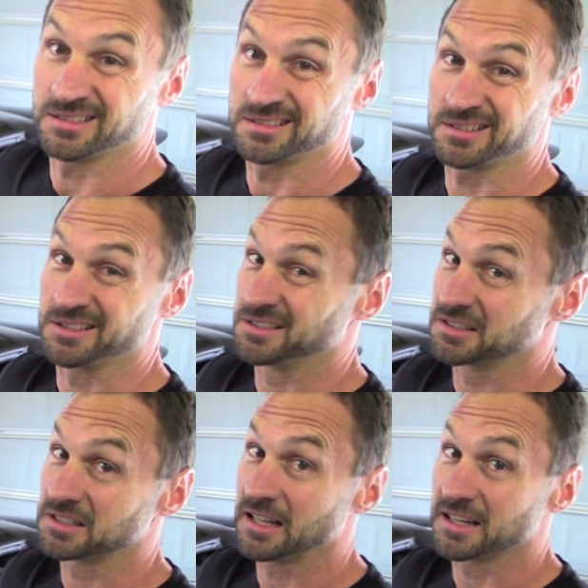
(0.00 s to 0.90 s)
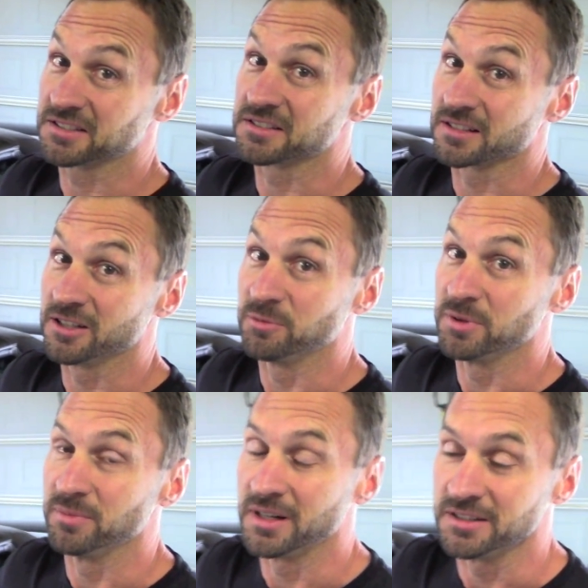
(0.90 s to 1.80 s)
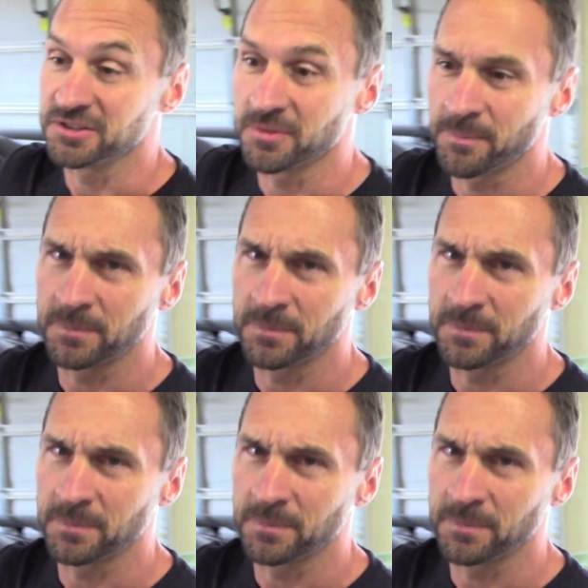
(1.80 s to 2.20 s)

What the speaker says: because this glass isn't helping much.